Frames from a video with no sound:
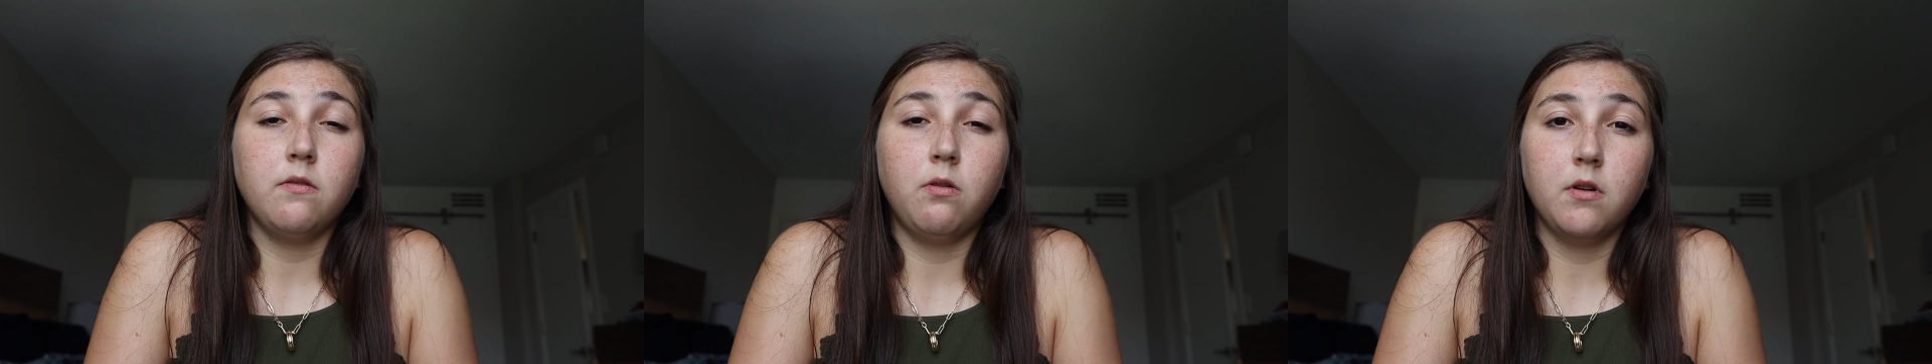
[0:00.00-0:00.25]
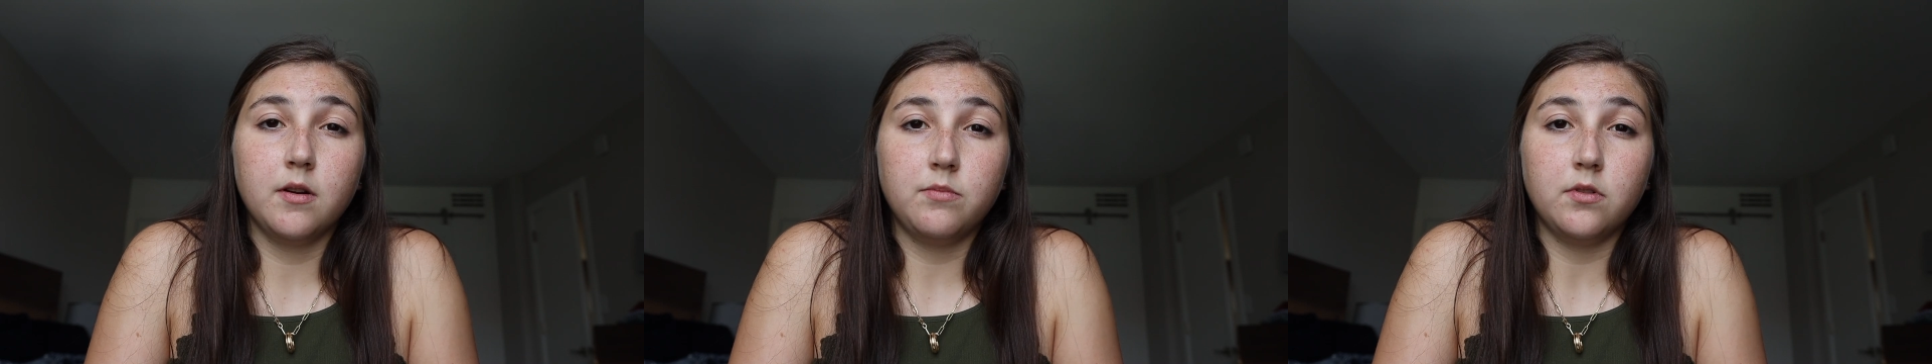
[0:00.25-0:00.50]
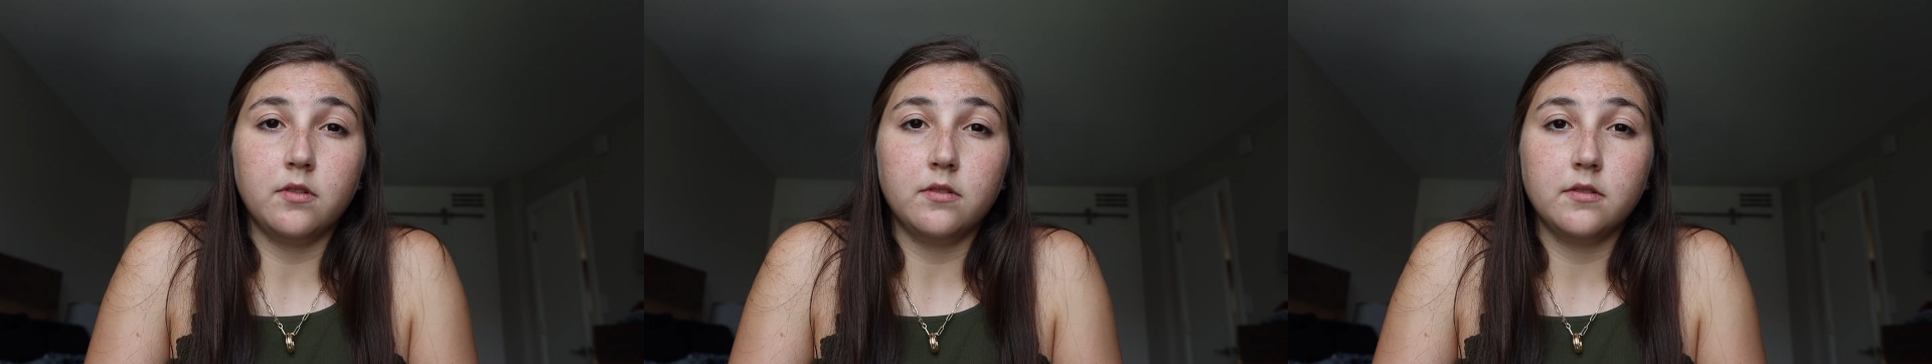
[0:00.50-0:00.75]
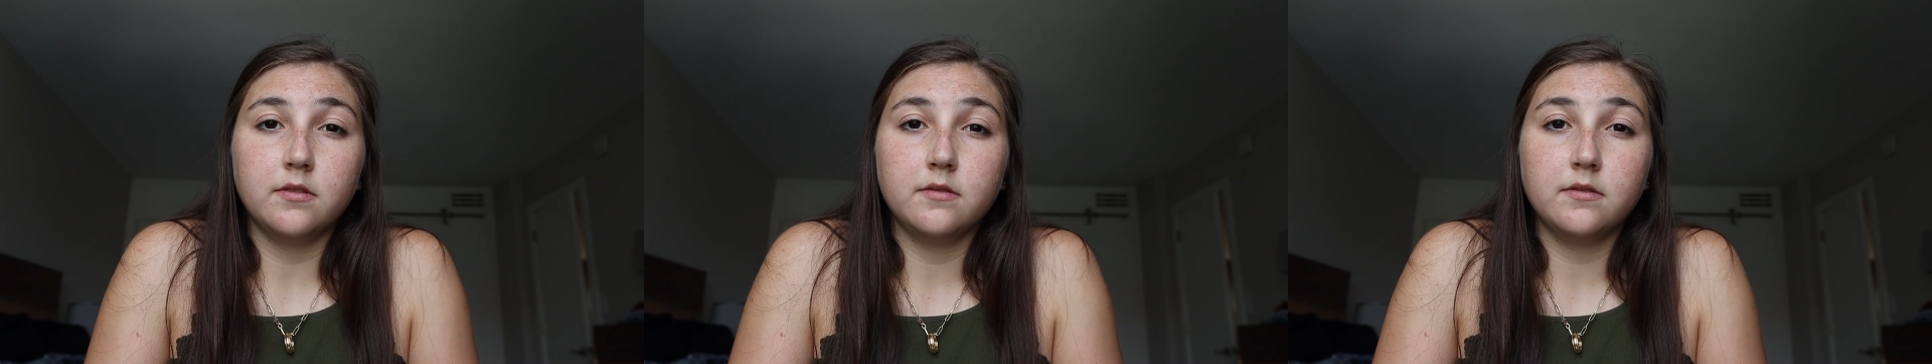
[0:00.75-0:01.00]

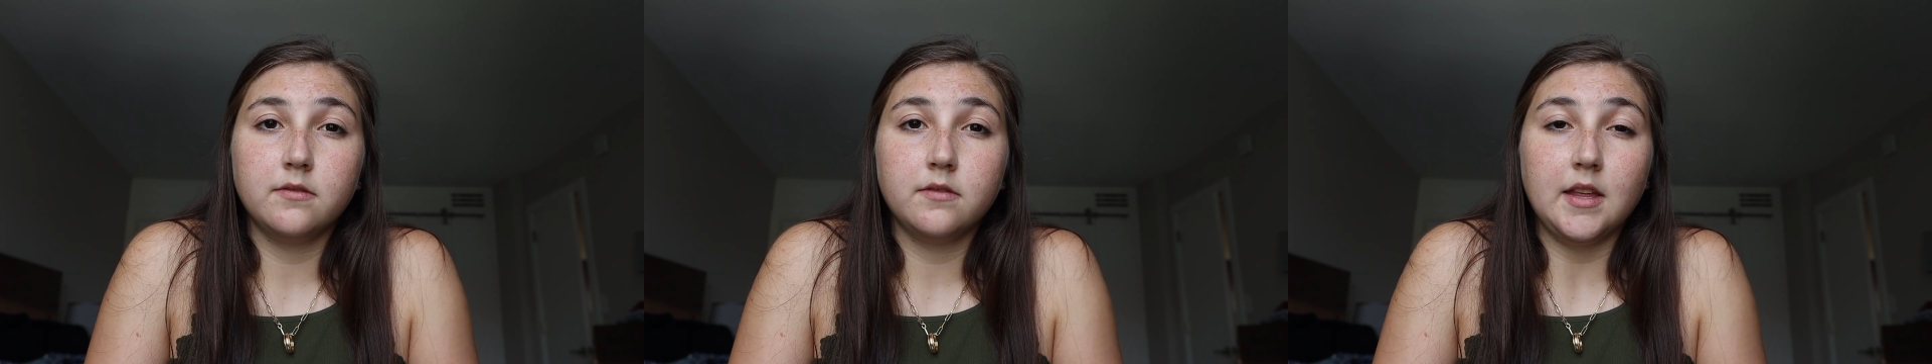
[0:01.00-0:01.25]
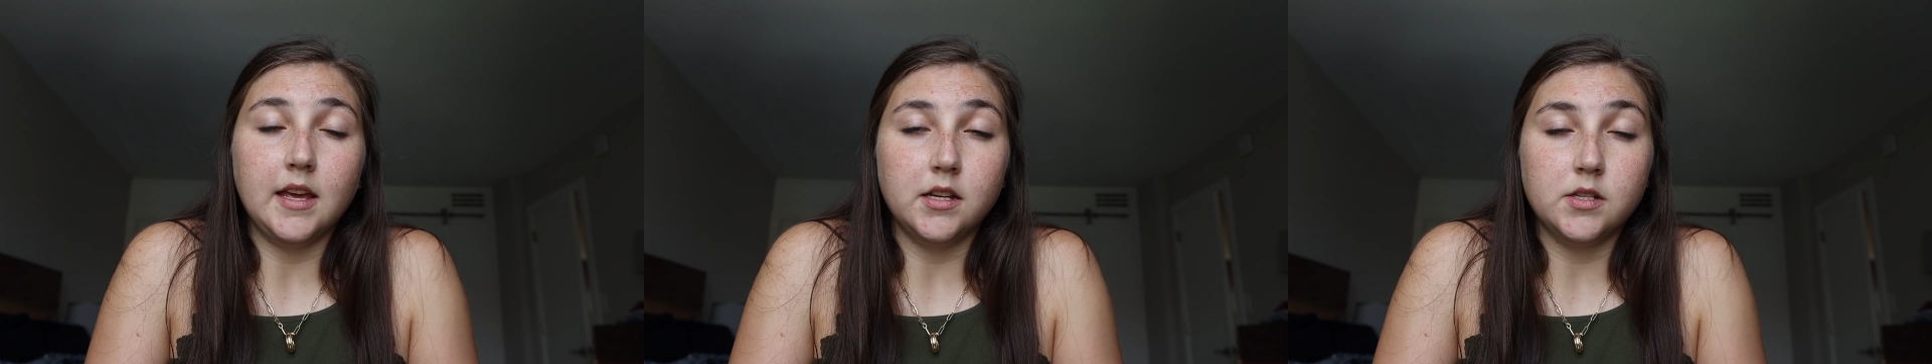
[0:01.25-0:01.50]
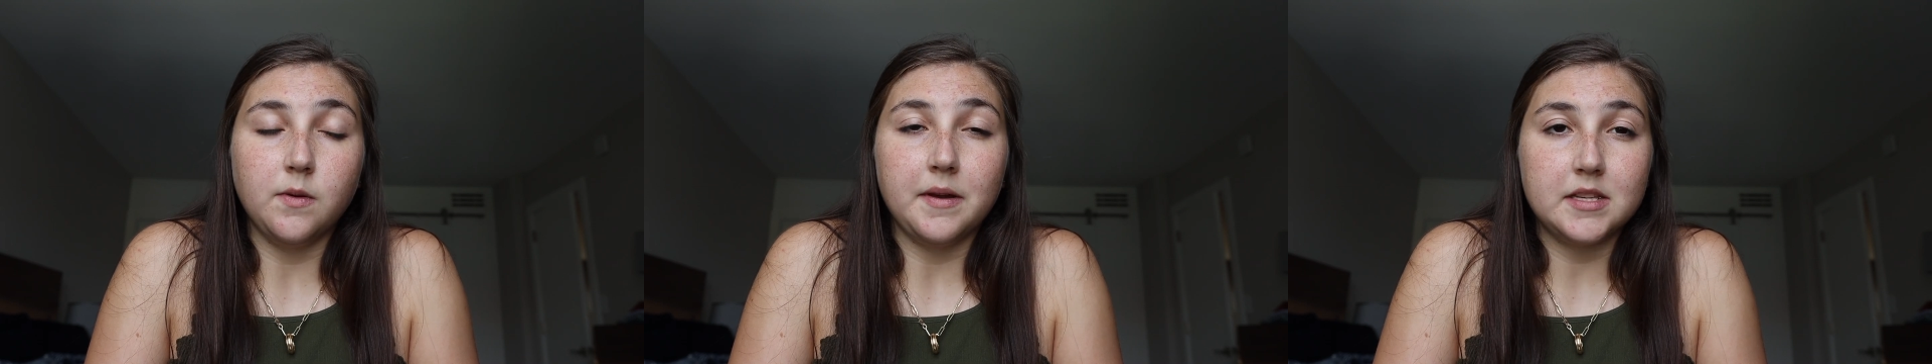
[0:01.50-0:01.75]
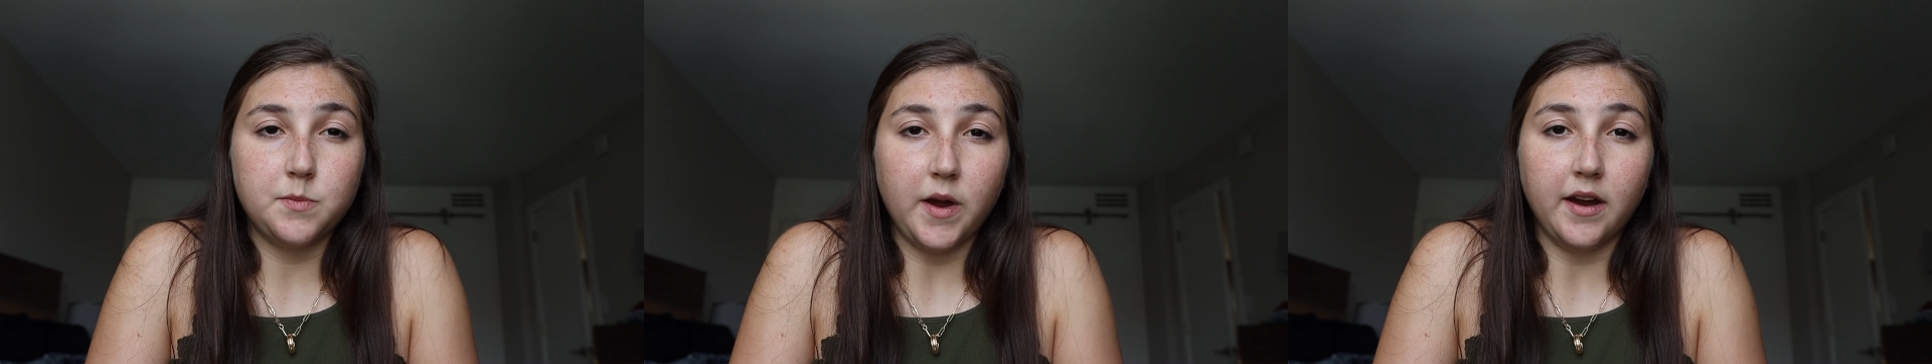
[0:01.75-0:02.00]
horrible thing to
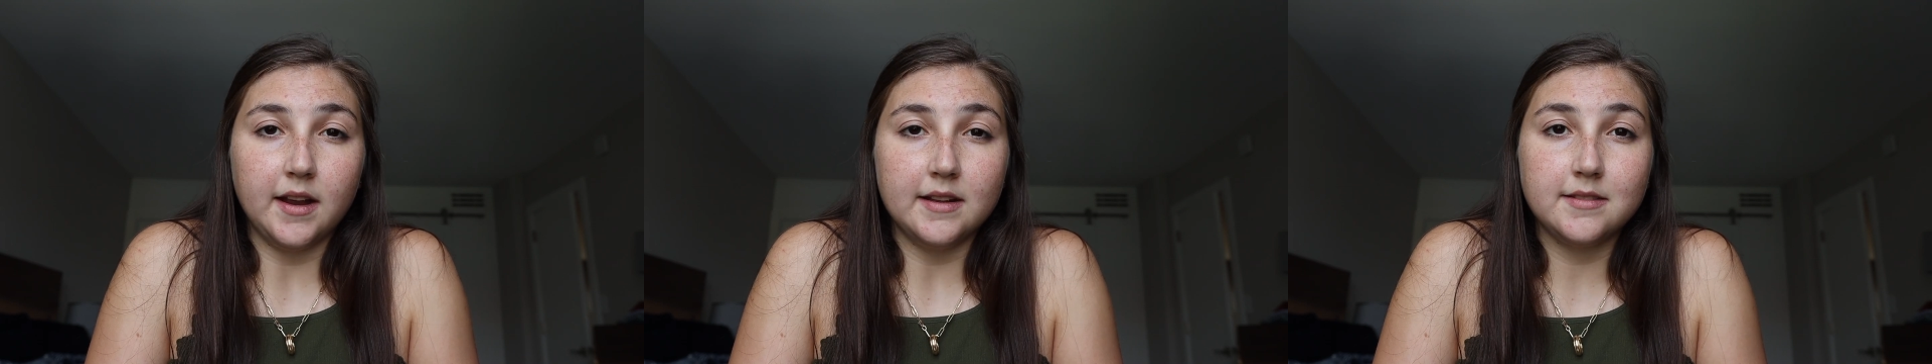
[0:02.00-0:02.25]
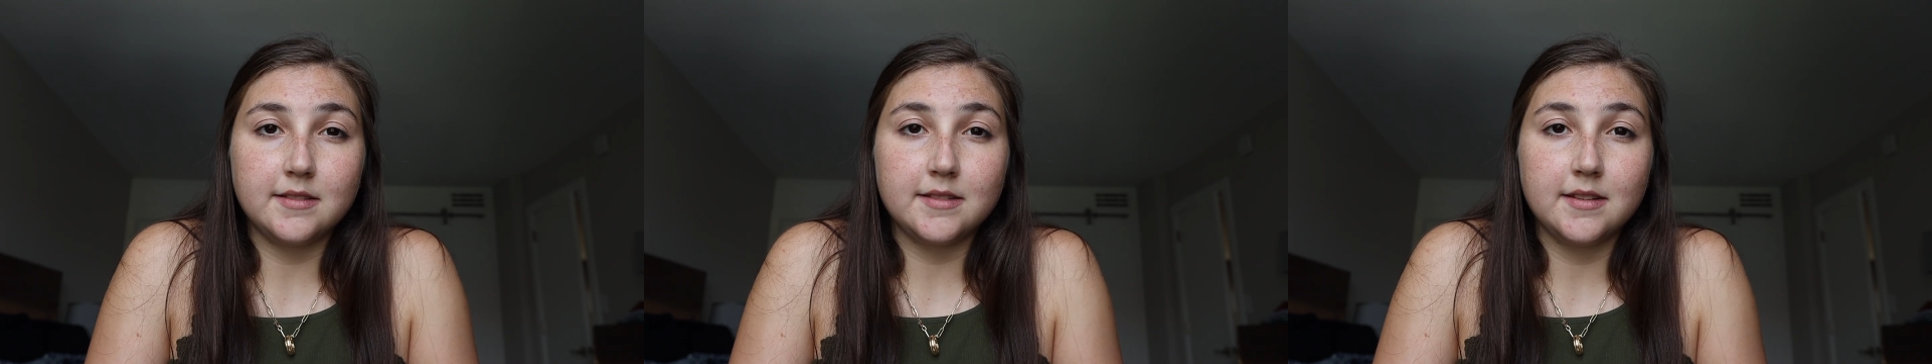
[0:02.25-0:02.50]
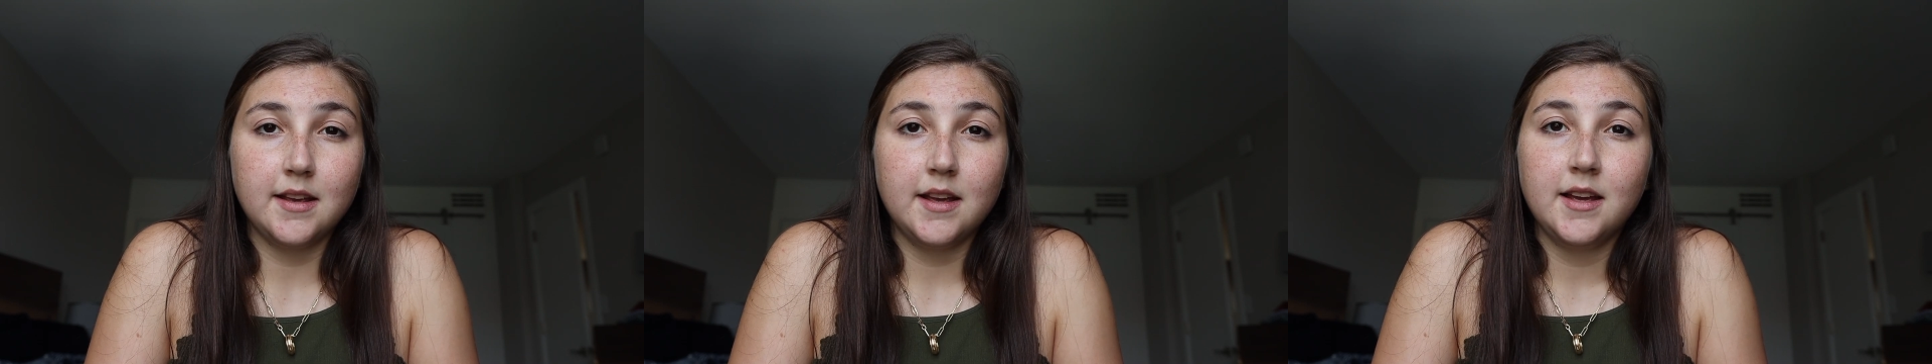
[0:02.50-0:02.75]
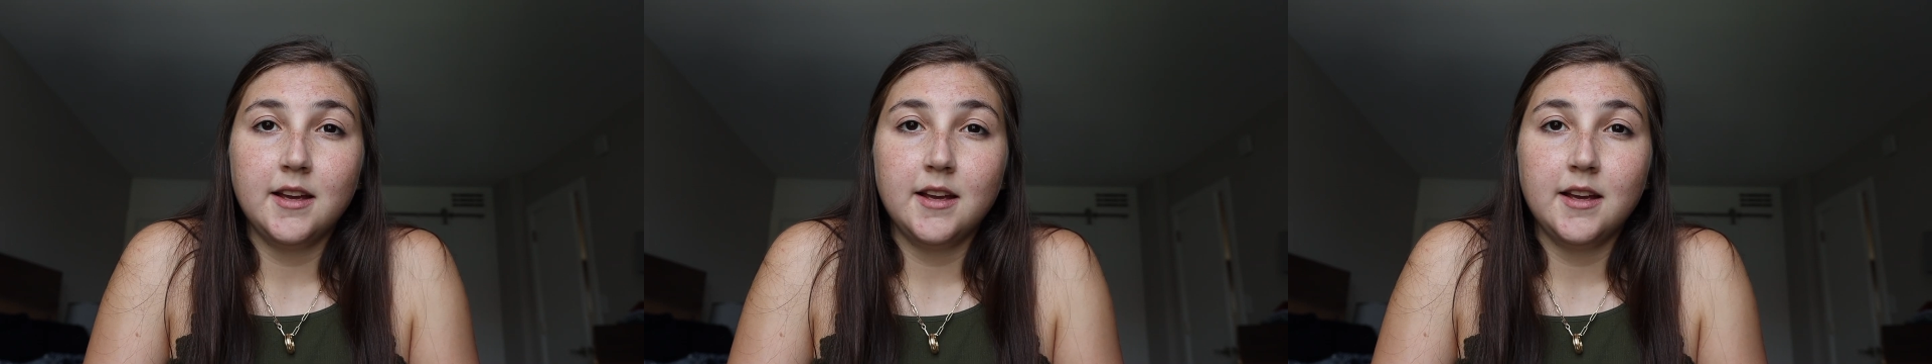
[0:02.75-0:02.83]
experience,